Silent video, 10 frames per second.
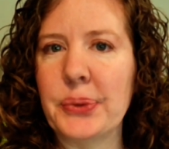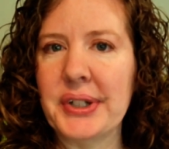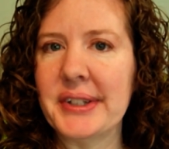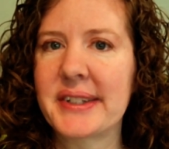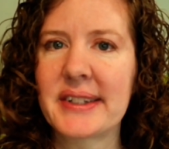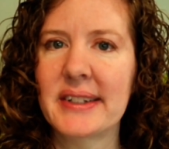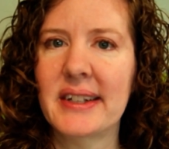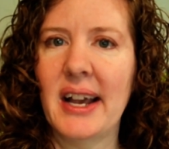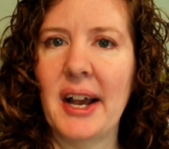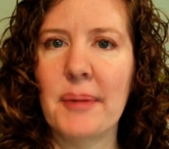woods
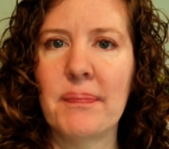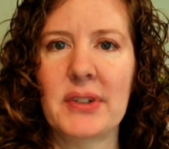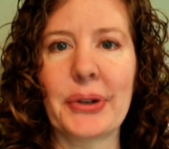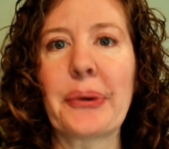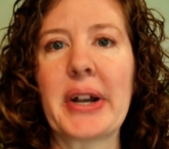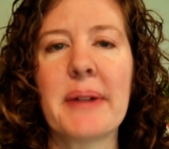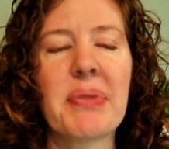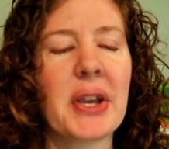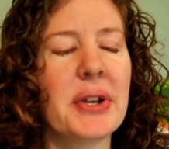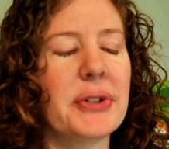degree.
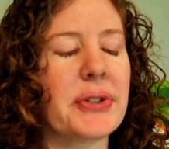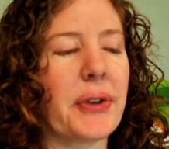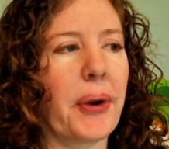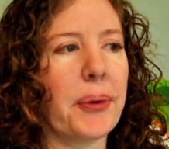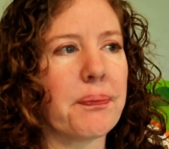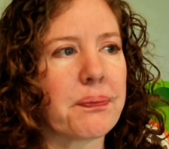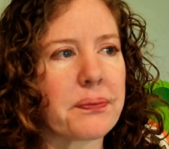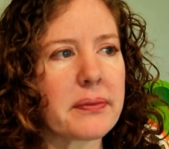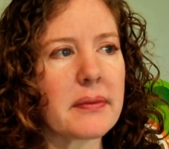So